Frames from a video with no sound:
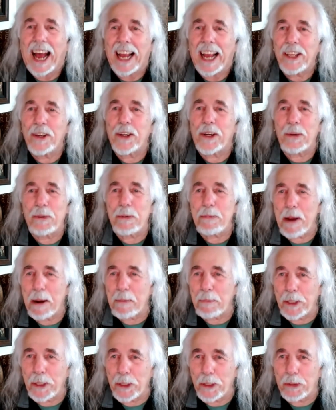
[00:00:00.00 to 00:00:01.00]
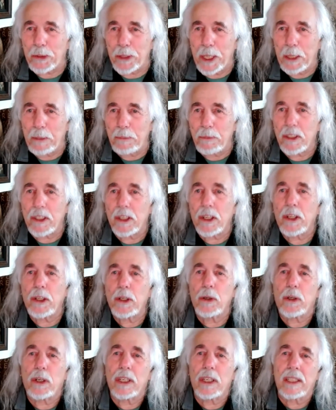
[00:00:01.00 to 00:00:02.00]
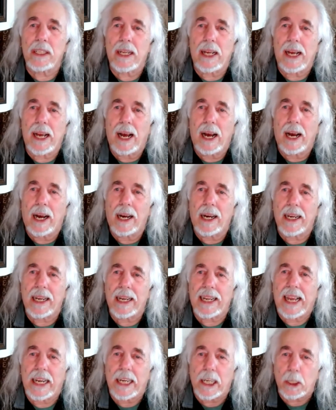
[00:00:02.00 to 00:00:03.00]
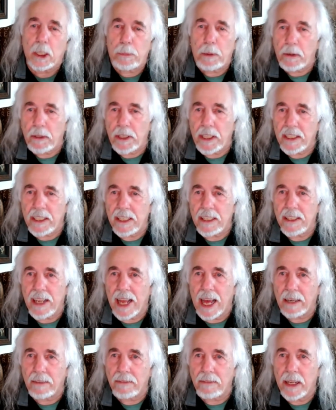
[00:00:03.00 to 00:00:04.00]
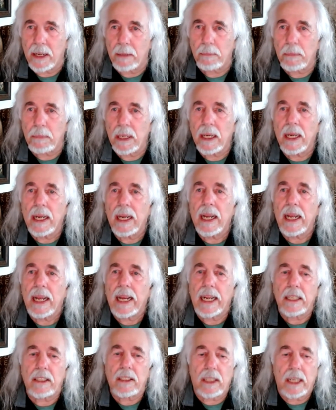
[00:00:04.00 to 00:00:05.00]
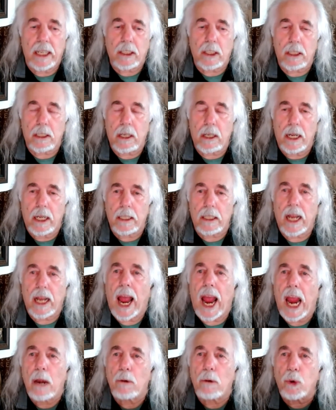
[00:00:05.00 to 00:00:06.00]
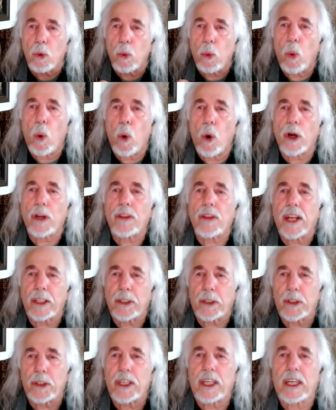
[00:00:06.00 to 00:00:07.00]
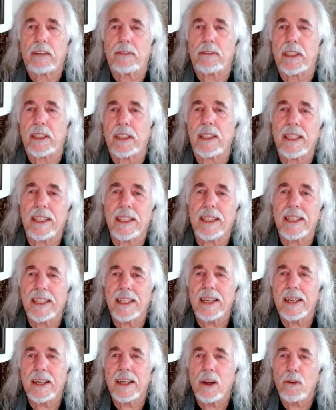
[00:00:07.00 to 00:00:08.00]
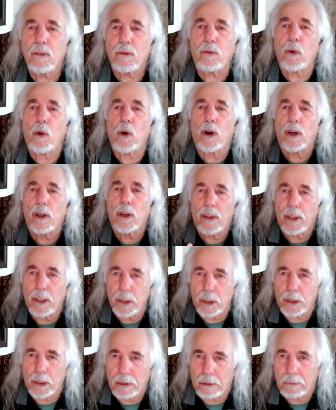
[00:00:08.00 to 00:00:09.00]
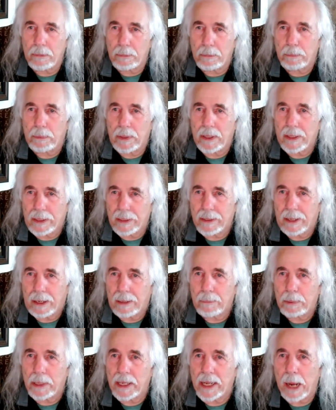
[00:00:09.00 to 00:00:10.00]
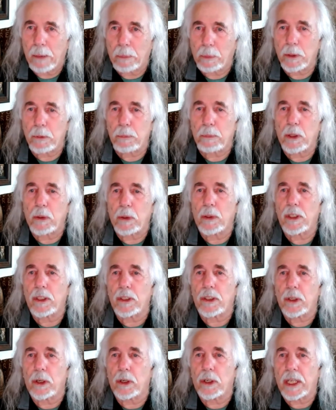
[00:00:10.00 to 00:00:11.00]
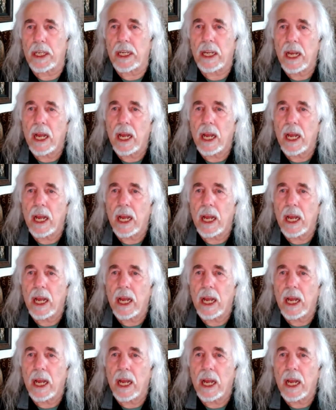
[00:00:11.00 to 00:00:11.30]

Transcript: you can remember your dreams, you can get experiences out of them. It's a reward that you're given for the being able to be on the journey.